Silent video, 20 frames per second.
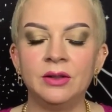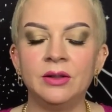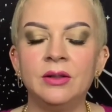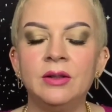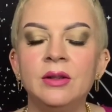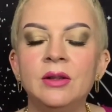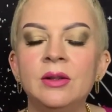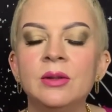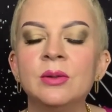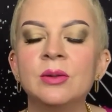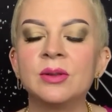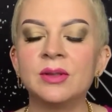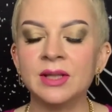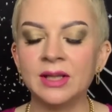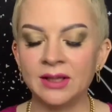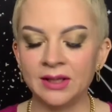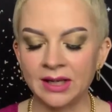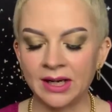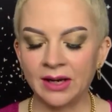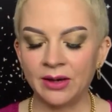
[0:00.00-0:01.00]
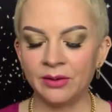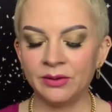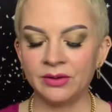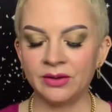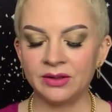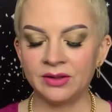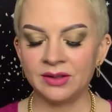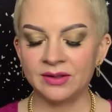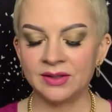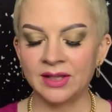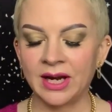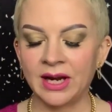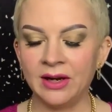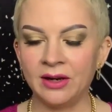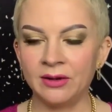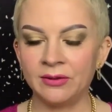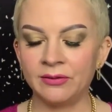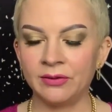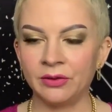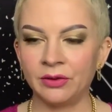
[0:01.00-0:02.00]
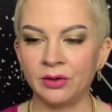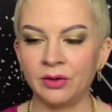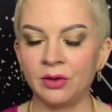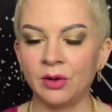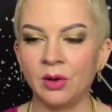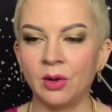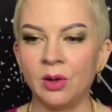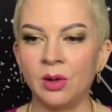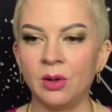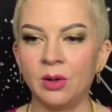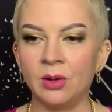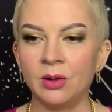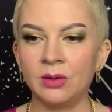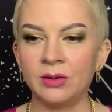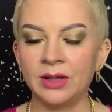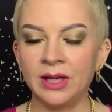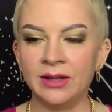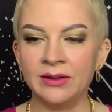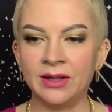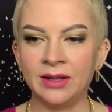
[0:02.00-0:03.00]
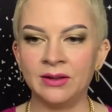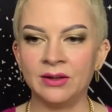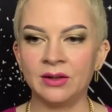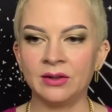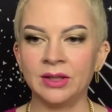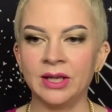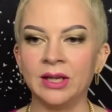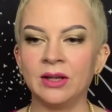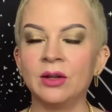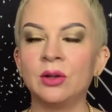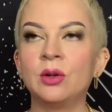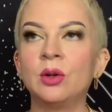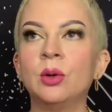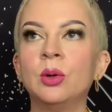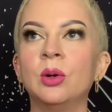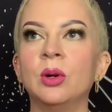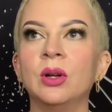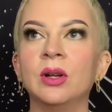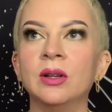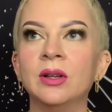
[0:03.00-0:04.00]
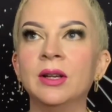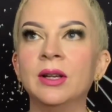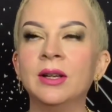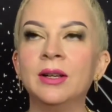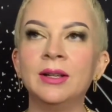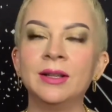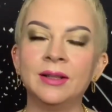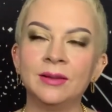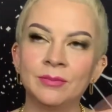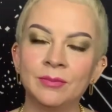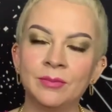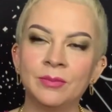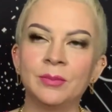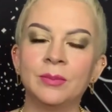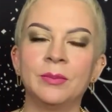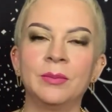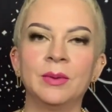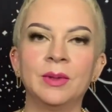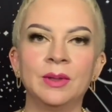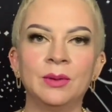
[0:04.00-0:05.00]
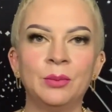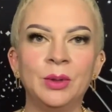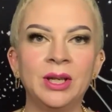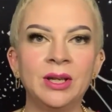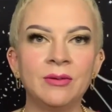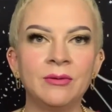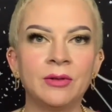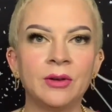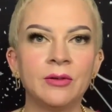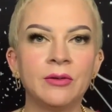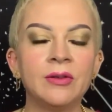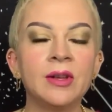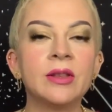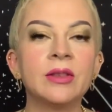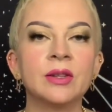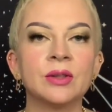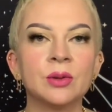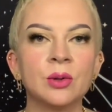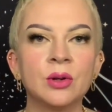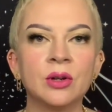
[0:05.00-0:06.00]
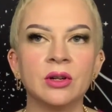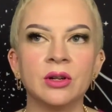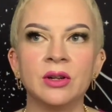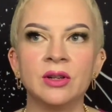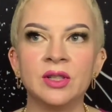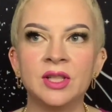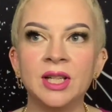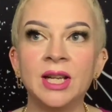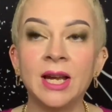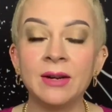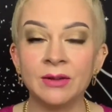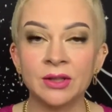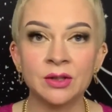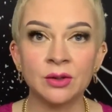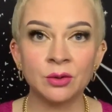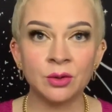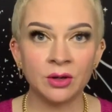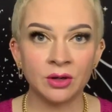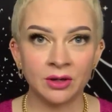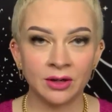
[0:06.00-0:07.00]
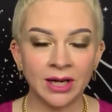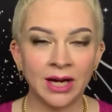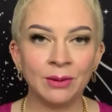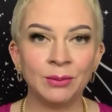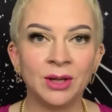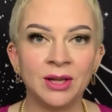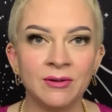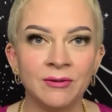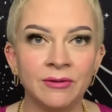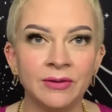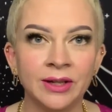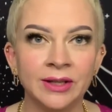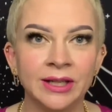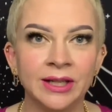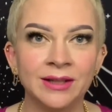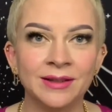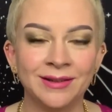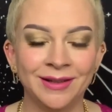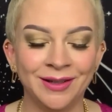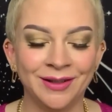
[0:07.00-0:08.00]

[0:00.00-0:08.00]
you send out the desire for the goal, and then they're like, cool, we can fulfill this order. She gave us an order, now we can fill it.